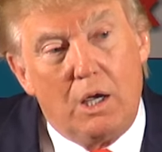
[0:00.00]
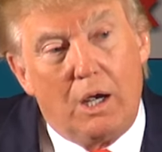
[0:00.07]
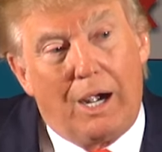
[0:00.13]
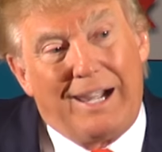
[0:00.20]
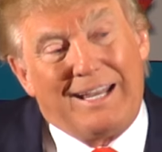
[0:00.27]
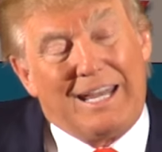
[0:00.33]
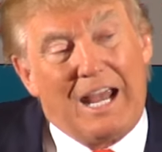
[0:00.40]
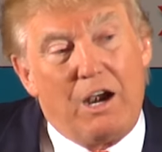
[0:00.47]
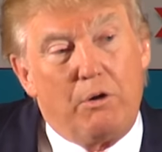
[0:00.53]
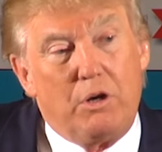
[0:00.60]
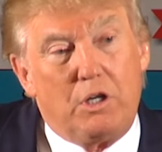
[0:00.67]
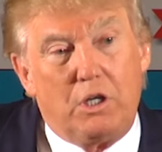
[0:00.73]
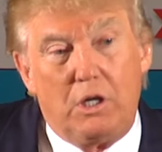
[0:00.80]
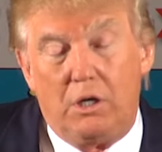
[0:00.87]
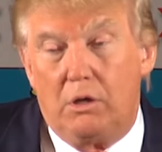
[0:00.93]
I
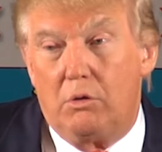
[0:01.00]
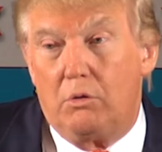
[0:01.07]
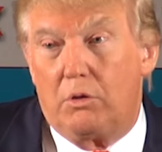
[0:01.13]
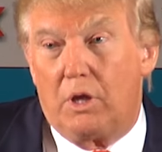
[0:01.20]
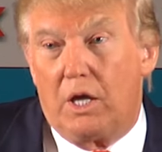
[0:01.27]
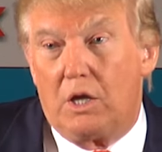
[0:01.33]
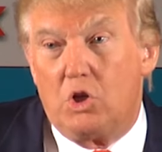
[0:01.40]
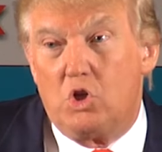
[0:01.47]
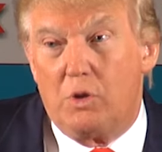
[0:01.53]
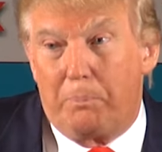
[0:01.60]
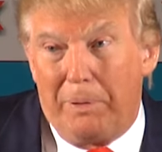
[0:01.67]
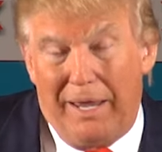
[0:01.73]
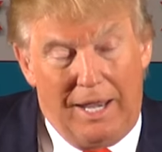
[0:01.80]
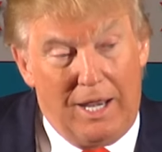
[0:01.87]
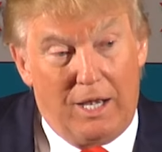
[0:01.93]
guarantee you that
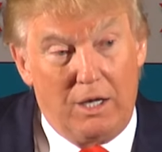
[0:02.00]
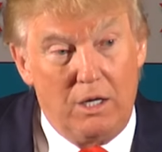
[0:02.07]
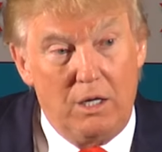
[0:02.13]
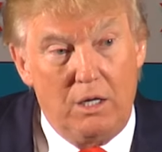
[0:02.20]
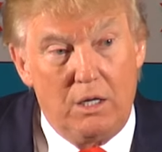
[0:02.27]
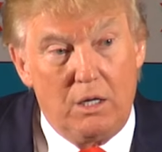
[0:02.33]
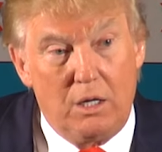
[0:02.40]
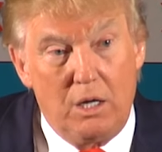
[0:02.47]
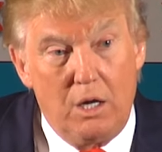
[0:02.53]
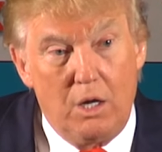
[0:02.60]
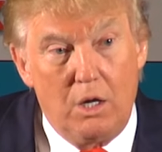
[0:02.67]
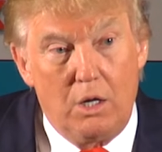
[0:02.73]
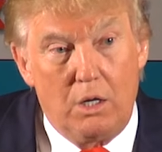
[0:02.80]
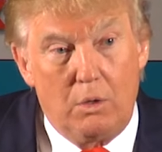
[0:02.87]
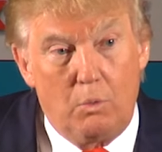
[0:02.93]
Japan,
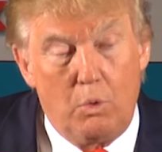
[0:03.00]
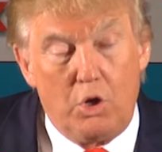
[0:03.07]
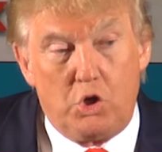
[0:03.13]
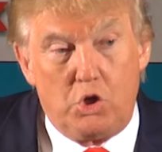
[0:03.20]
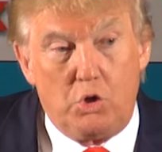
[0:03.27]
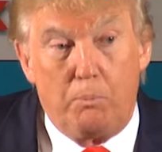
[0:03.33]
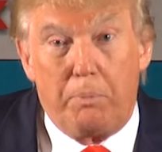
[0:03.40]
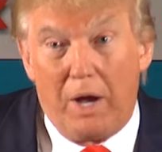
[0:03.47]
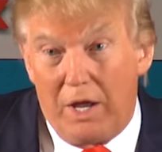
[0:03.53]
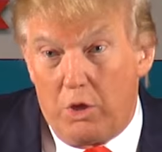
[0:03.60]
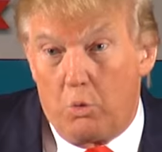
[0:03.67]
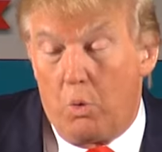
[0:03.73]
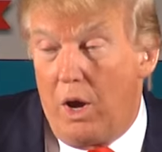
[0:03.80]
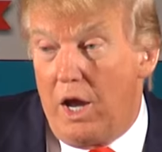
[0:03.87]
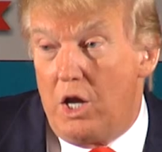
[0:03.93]
which, by
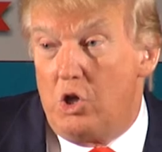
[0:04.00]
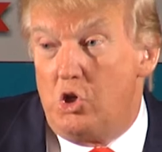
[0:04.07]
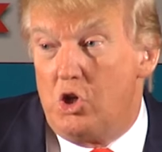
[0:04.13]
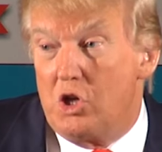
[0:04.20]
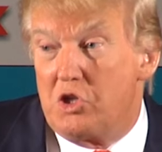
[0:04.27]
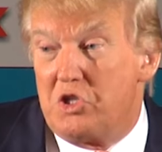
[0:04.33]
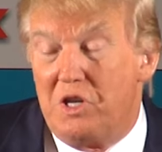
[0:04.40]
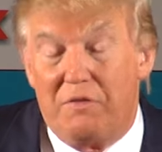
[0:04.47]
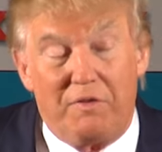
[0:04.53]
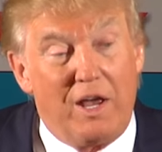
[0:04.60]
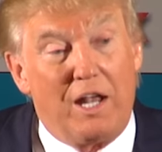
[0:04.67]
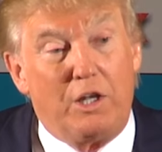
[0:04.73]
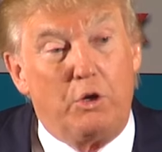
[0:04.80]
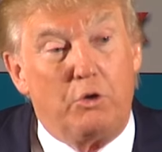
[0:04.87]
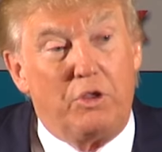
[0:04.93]
the way, just
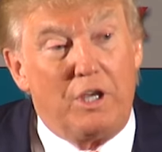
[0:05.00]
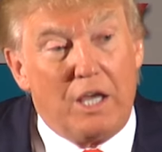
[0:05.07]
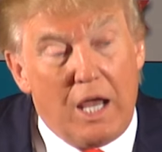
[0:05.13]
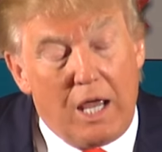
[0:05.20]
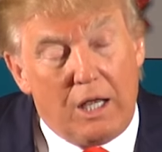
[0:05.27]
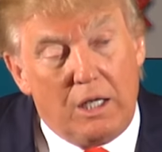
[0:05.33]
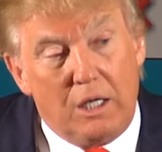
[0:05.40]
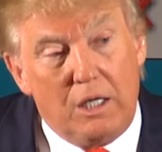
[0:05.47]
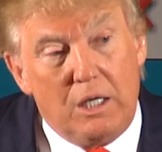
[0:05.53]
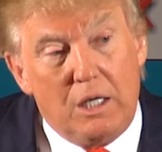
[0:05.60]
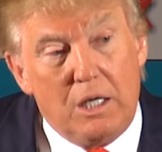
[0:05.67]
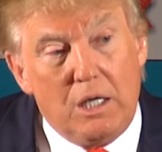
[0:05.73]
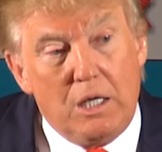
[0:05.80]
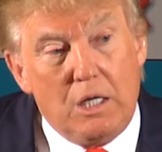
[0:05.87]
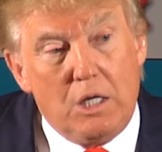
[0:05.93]
devalued the yen,
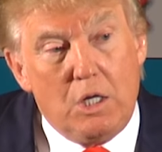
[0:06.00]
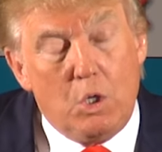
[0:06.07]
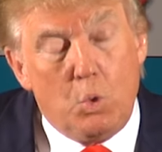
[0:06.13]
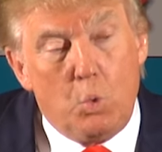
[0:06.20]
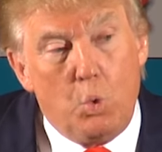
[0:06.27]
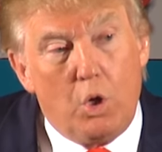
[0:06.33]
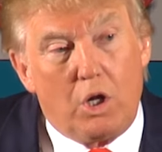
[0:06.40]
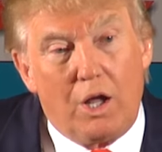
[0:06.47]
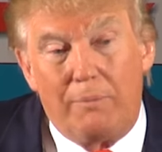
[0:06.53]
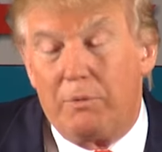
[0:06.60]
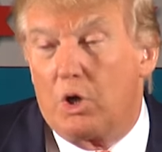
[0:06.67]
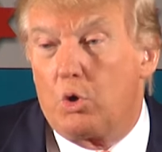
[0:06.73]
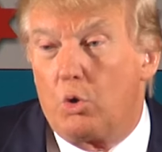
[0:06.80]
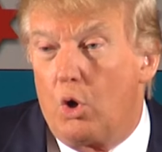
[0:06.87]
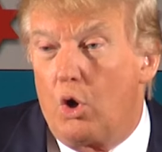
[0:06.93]
will come
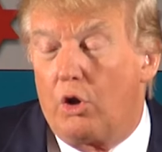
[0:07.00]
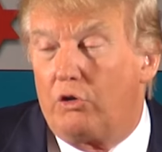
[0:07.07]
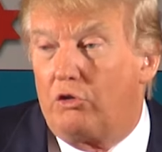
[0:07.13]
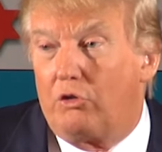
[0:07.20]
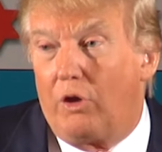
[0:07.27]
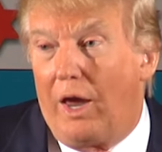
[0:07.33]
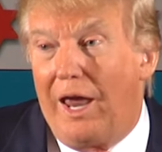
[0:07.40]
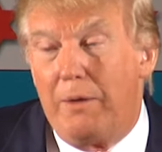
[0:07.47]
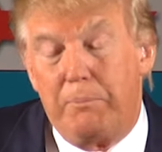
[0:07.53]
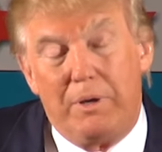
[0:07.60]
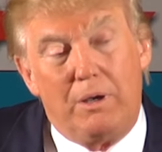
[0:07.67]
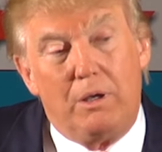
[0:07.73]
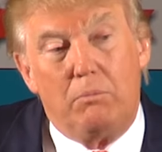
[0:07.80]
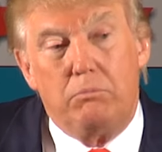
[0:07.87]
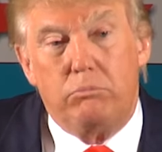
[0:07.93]
across and
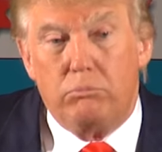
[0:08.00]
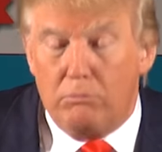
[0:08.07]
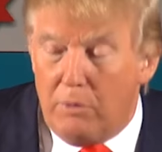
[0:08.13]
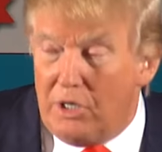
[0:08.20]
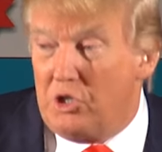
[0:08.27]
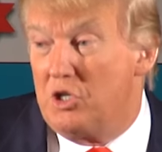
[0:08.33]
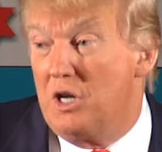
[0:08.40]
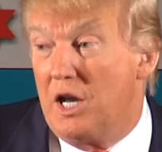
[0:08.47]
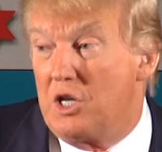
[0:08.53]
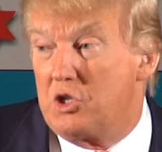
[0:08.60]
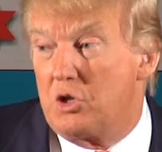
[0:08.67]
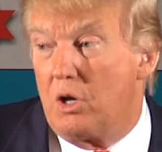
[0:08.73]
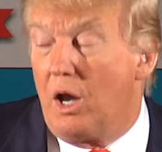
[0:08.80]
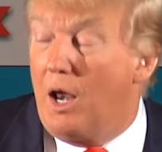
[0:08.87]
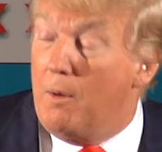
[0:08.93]
be much
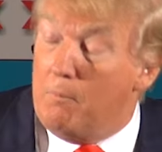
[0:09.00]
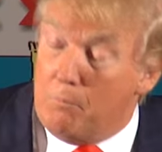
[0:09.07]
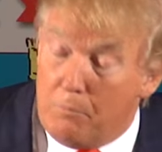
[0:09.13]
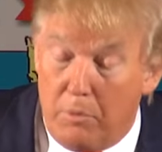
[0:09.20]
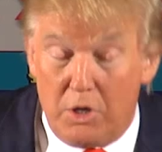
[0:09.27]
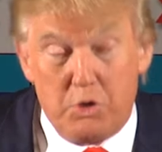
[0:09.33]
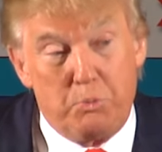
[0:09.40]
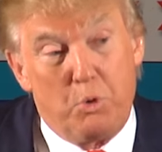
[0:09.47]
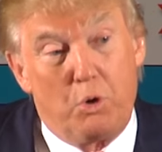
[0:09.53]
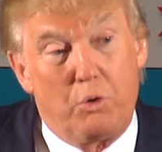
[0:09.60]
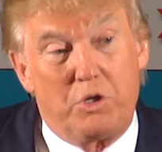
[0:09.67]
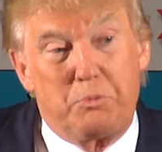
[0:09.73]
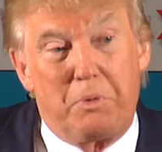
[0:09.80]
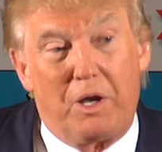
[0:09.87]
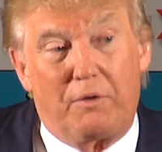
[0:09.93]
nicer and much more
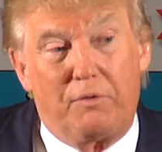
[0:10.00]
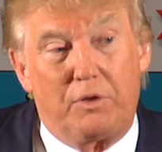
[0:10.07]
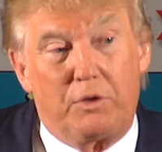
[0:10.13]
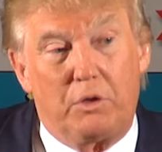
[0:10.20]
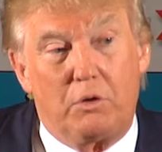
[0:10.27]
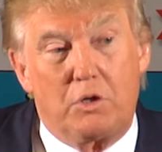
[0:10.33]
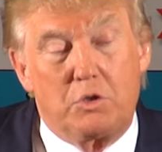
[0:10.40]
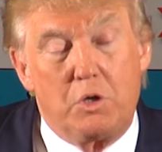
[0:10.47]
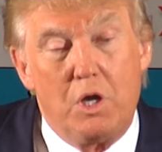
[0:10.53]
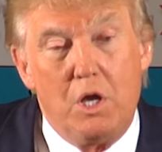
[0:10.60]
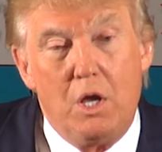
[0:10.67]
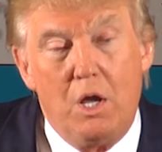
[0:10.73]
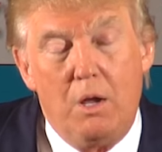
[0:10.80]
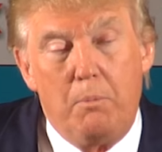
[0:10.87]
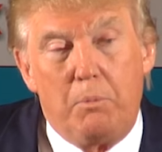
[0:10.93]
respectful to us.
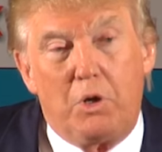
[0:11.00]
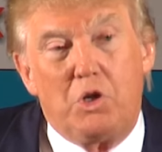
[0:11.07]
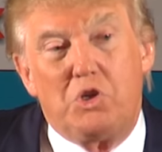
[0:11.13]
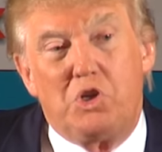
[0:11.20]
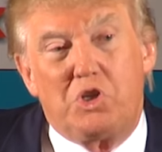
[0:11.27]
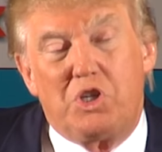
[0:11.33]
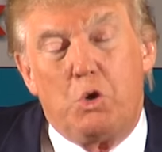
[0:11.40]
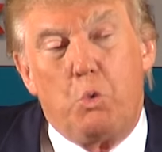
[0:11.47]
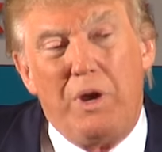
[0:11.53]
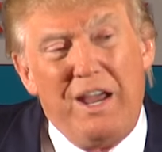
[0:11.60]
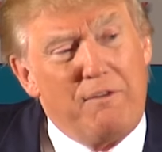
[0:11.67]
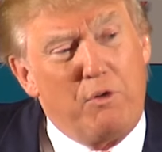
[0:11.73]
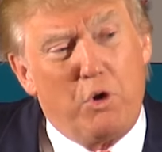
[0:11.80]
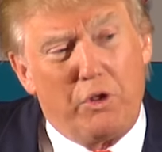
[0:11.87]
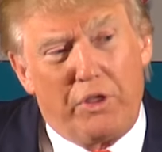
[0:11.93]
Because you see, we
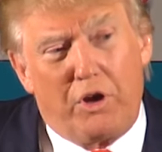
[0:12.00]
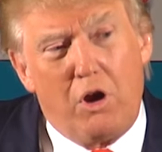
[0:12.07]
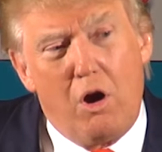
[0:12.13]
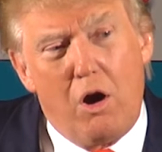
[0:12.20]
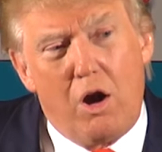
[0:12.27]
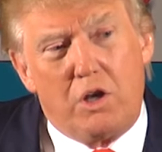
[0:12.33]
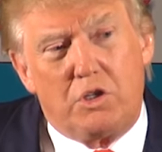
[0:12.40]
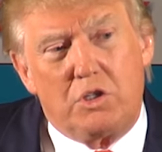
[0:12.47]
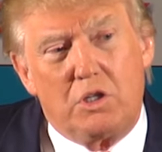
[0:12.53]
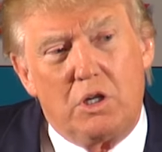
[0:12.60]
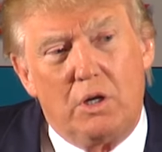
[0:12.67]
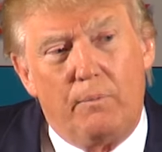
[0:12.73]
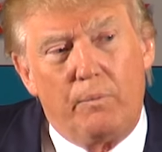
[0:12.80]
have all the cards.